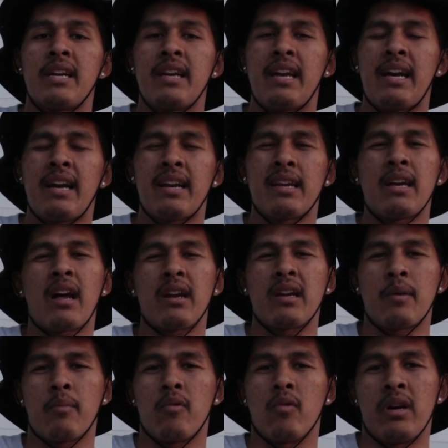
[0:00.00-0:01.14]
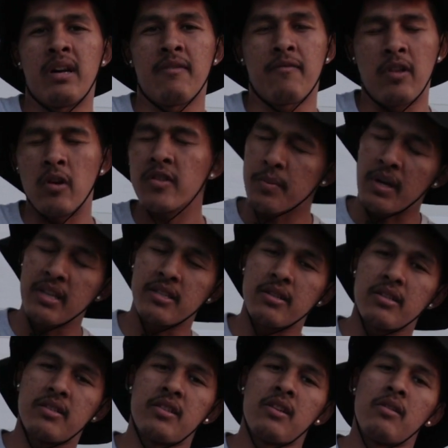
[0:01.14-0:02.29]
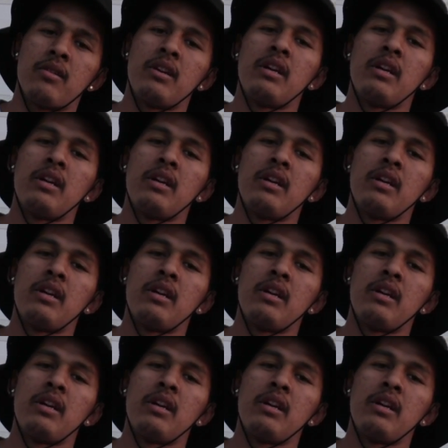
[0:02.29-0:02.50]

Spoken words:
I got a couple flow sponsors. So